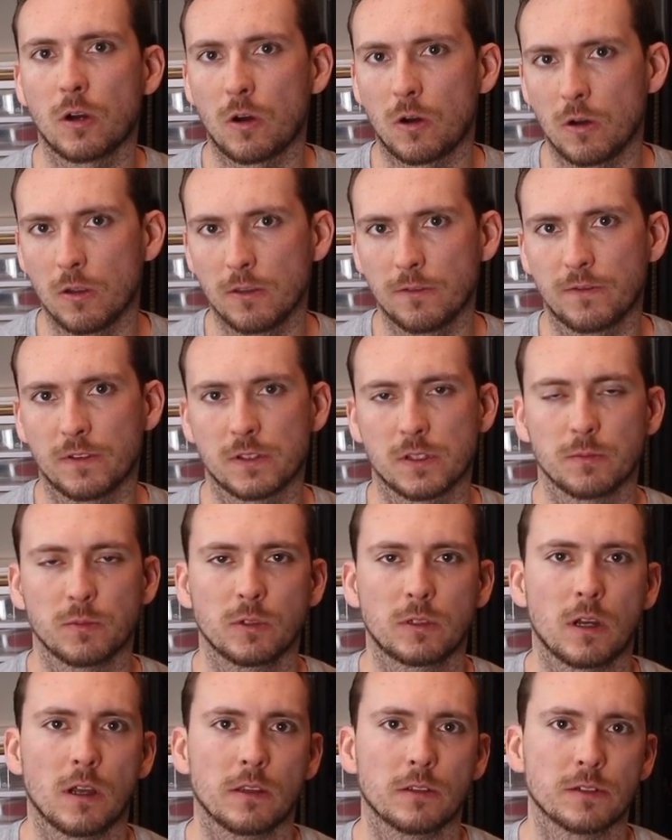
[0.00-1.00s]
all the visible
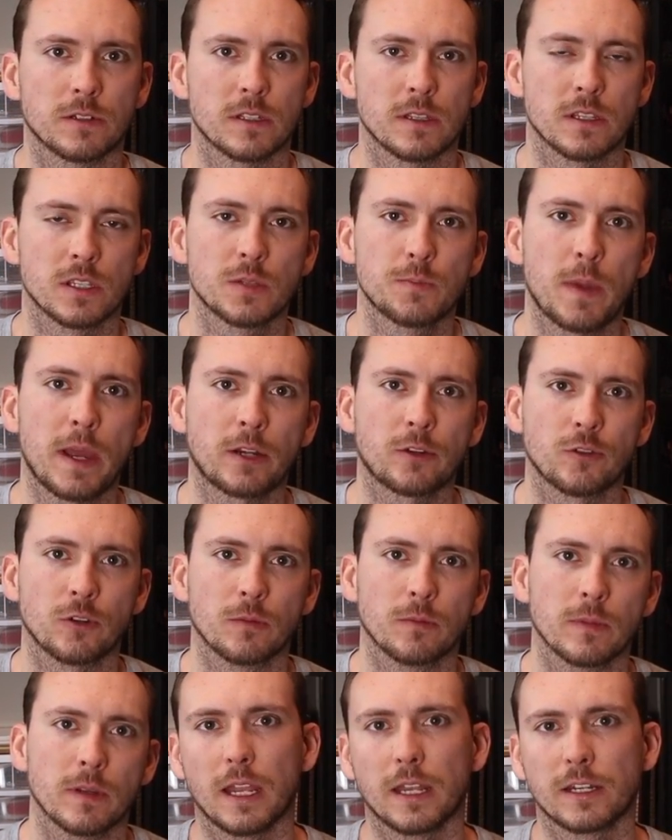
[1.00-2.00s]
colors in the
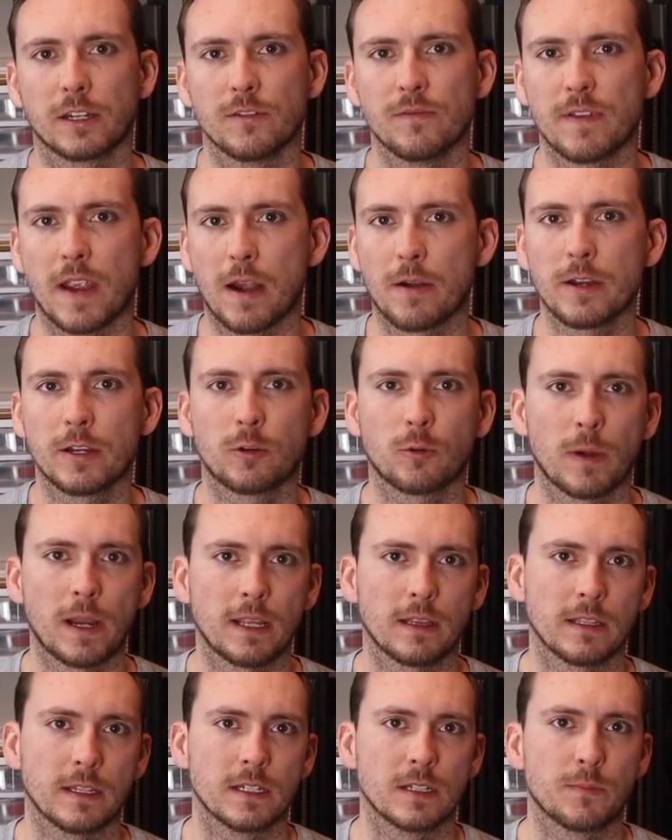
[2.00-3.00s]
spectrum and can vary
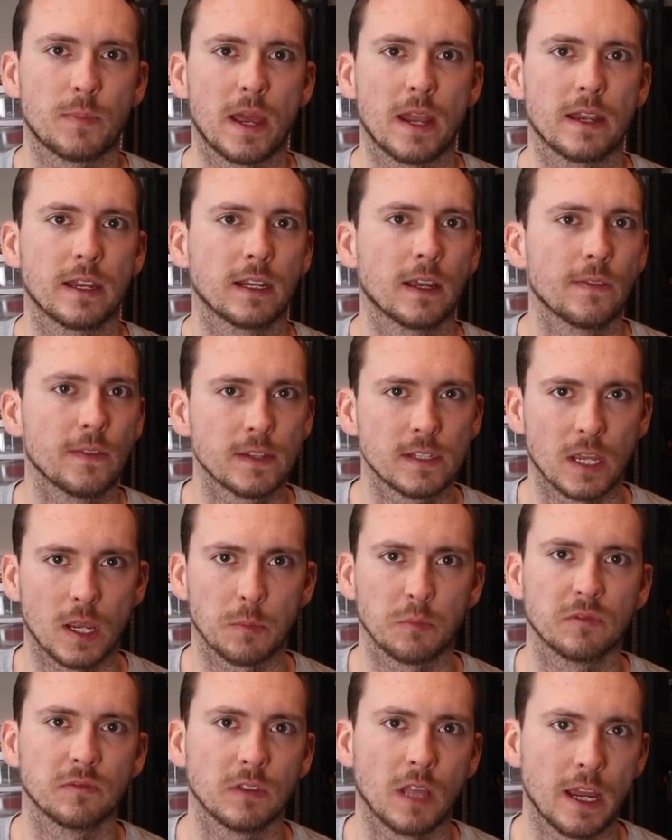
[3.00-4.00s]
greatly depending on the type
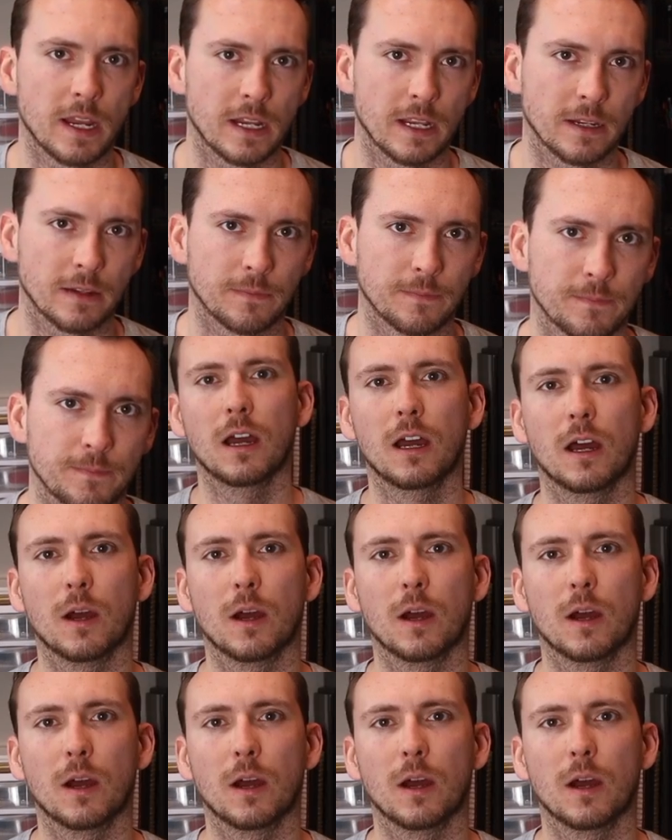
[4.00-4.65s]
of lighting.